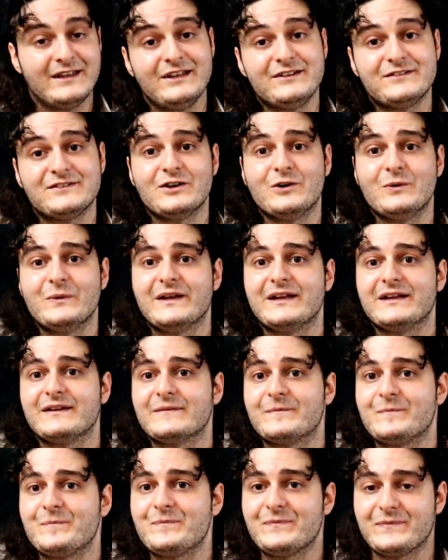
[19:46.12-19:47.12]
he's
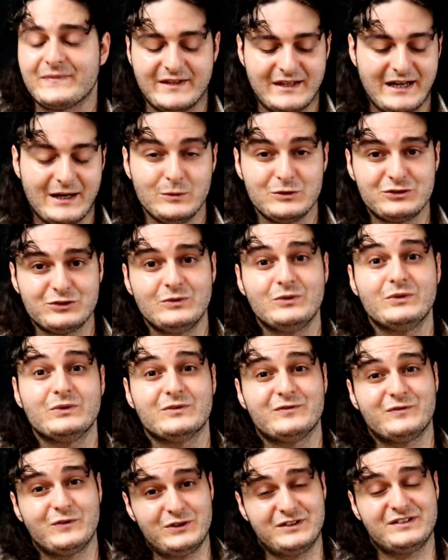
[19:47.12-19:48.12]
going, I will show
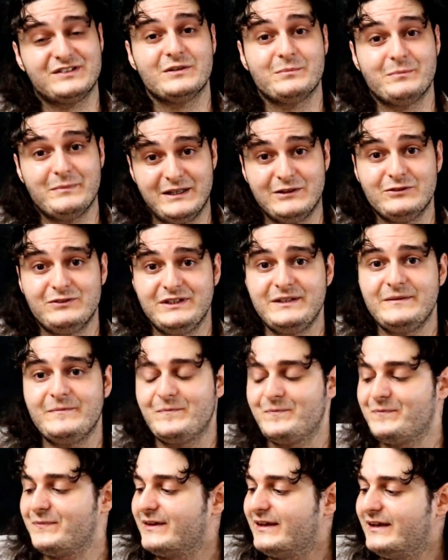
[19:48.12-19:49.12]
you first the melody,
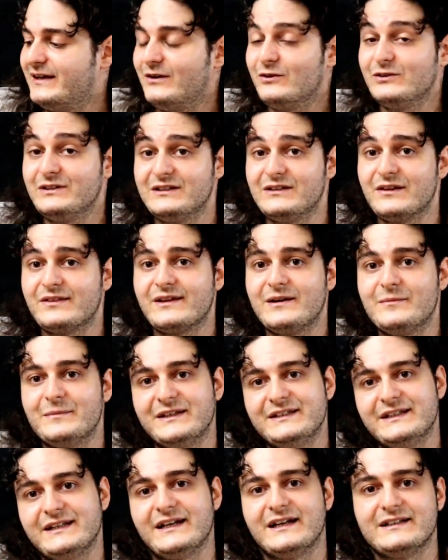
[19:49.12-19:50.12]
only the thumb,
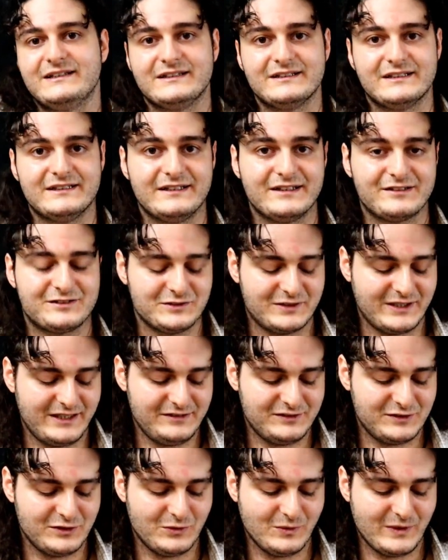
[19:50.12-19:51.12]
and then adding the index,
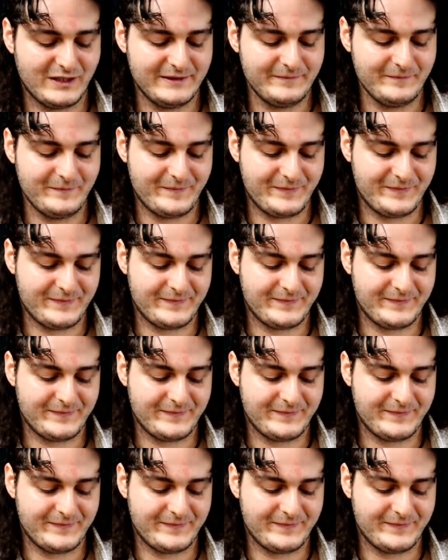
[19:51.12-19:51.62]
okay? So 1.